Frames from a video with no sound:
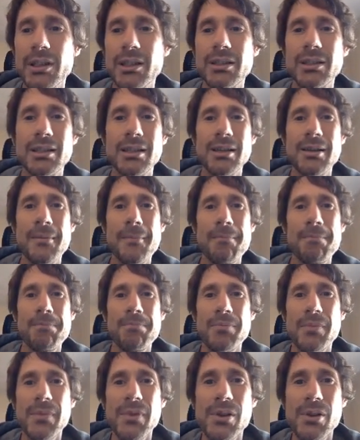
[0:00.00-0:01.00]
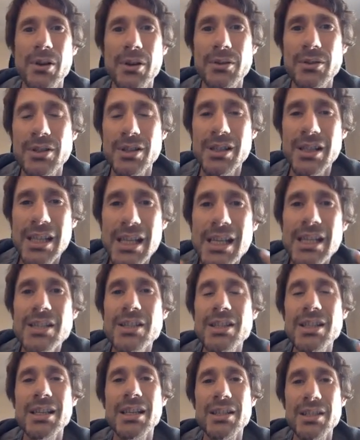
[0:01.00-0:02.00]
it? Do
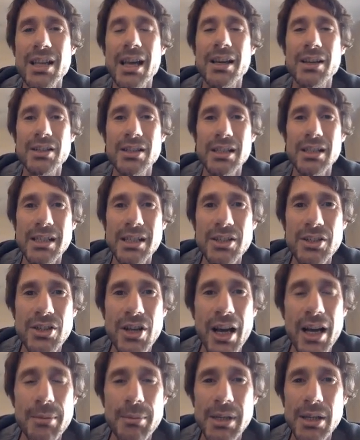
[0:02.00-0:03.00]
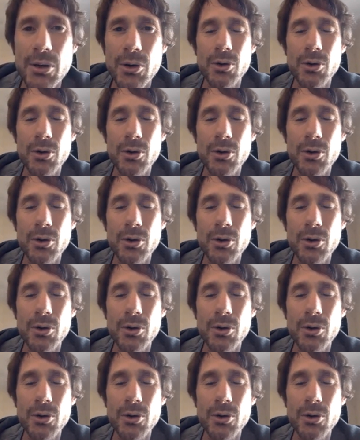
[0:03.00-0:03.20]
these things actually excite me,